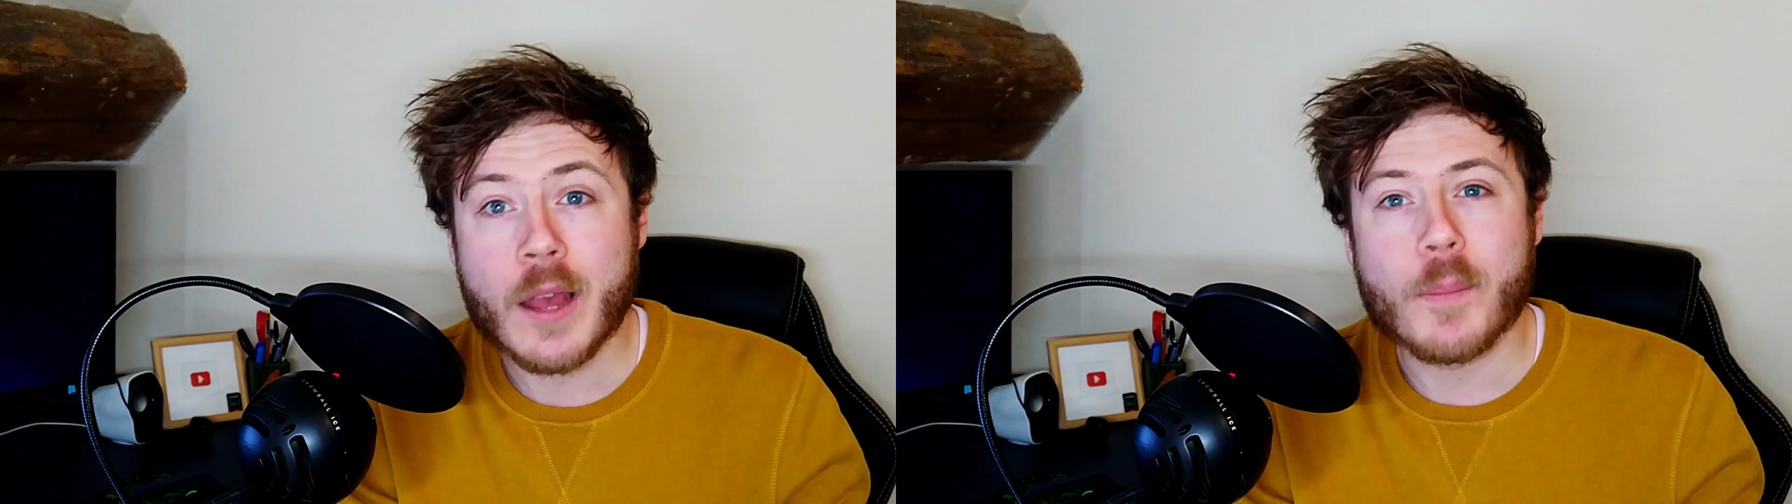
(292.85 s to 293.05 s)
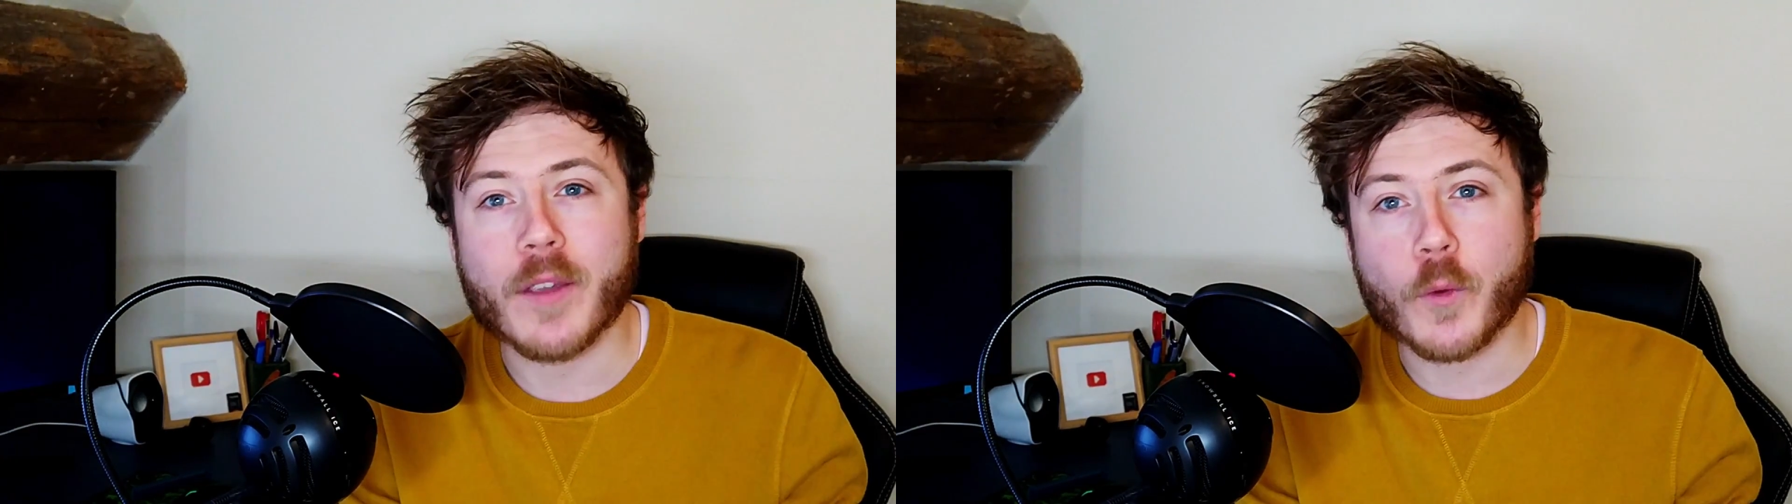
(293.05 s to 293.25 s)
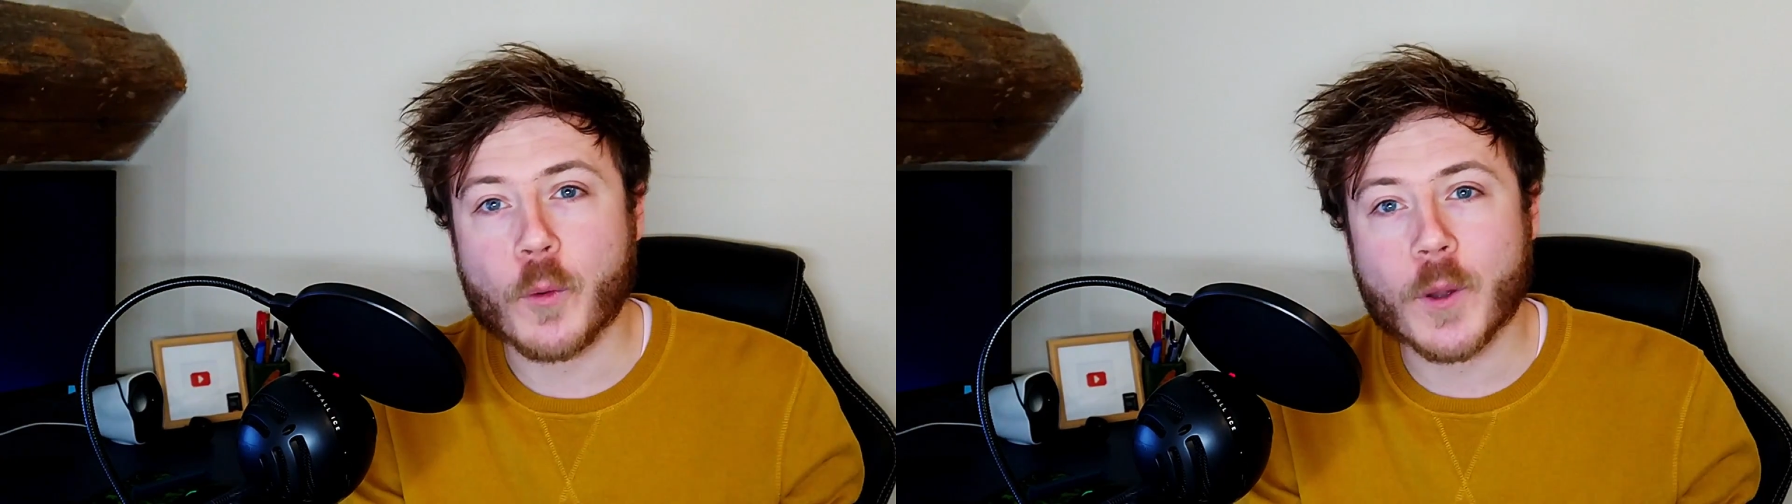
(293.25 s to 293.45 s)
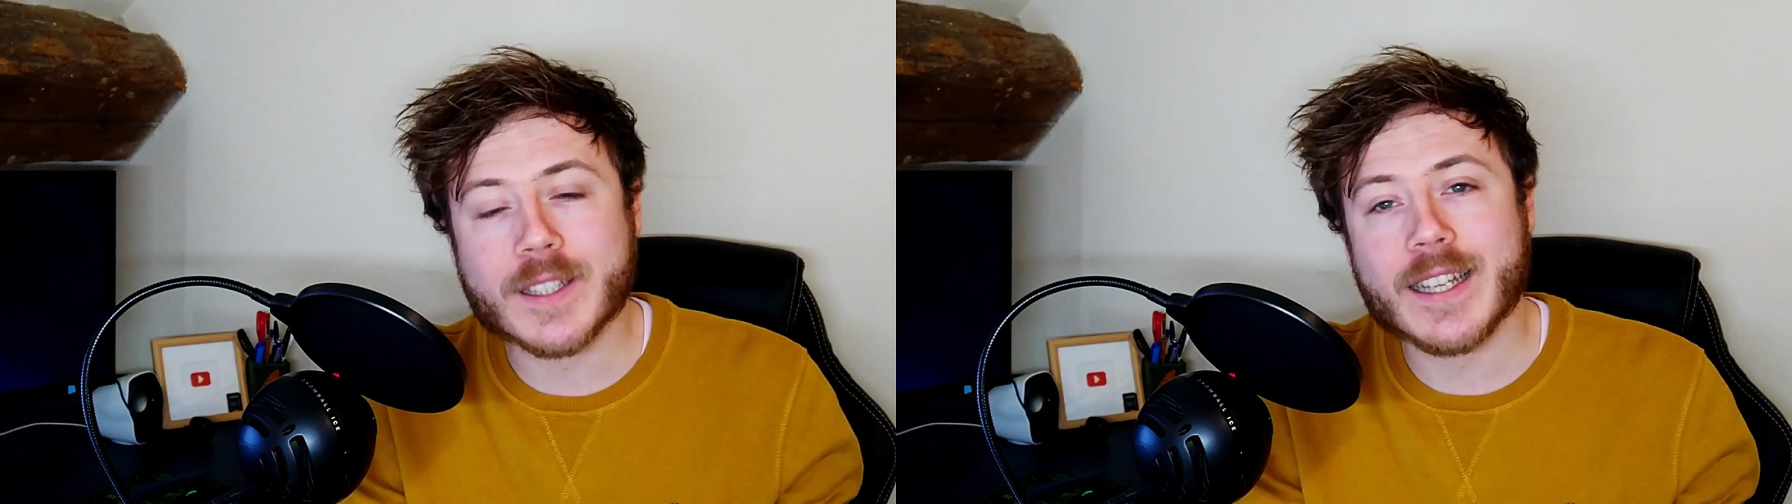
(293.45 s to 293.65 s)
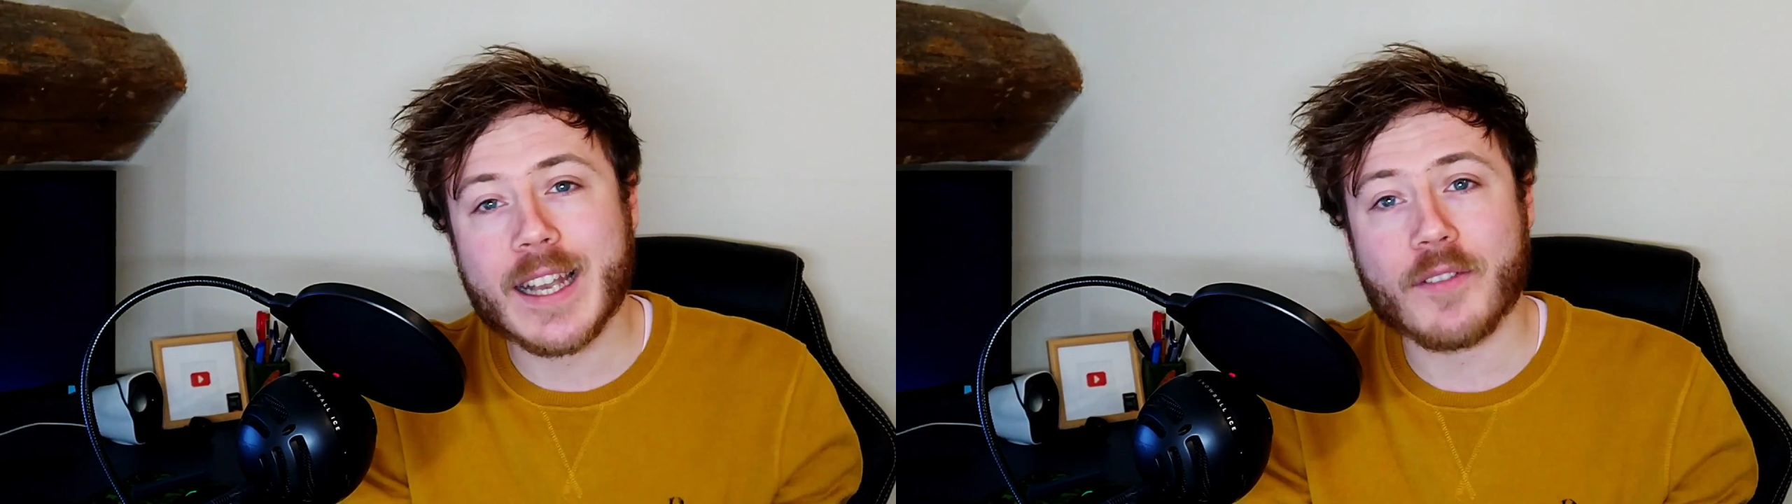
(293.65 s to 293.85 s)
But if we
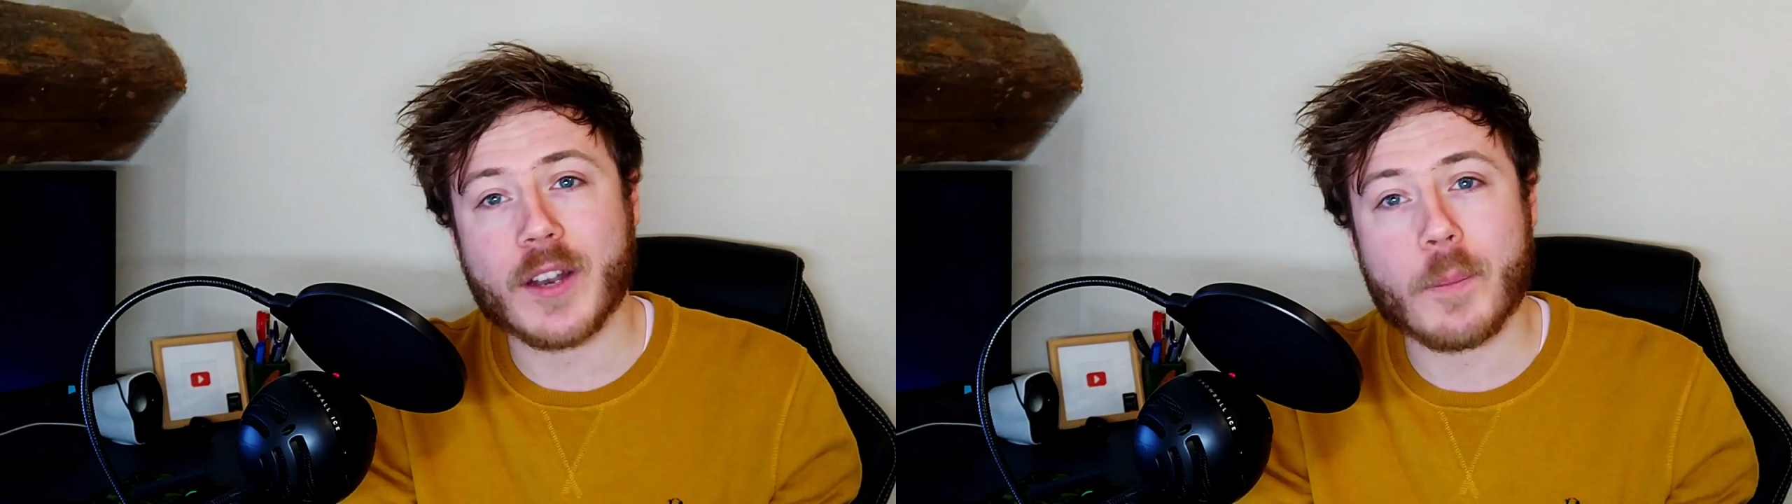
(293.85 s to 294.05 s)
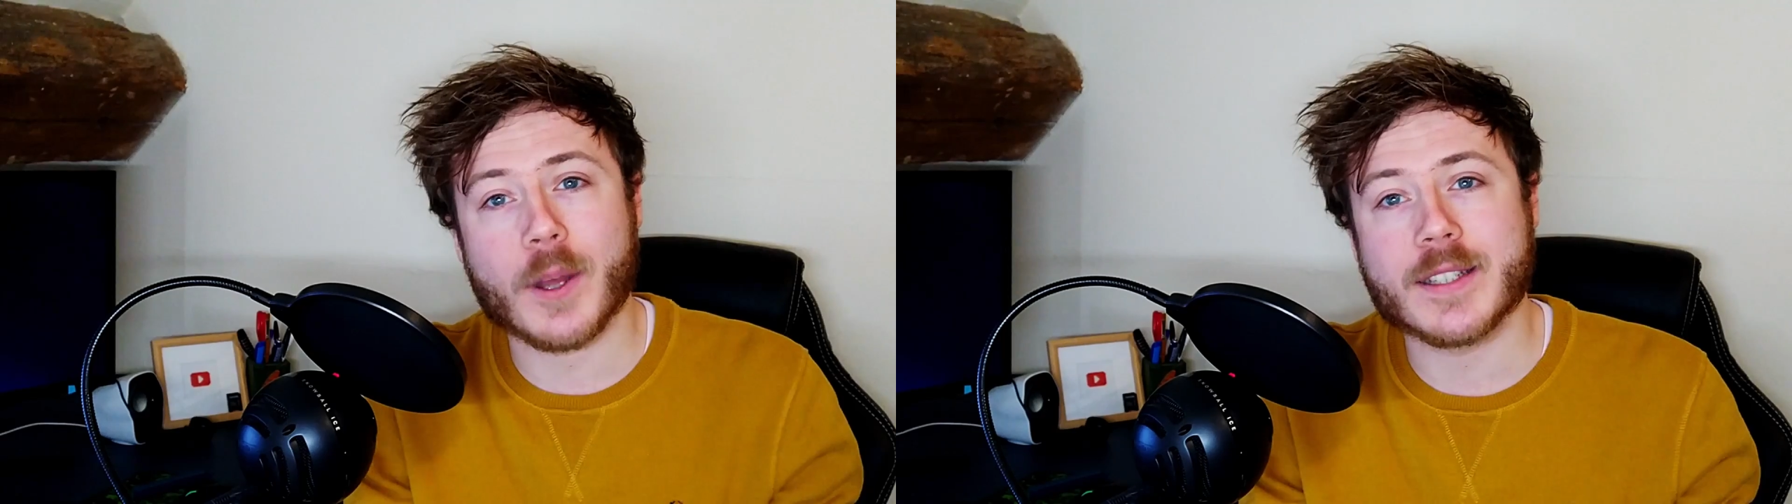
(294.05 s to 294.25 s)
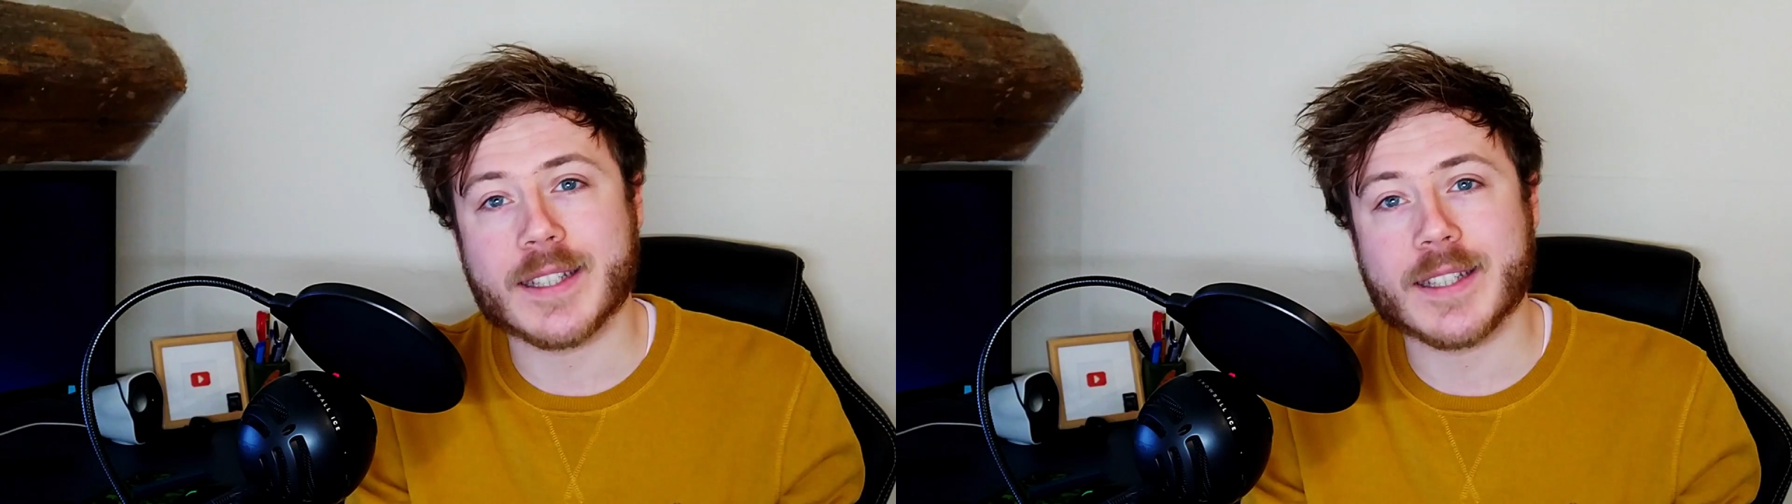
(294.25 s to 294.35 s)
want to level up our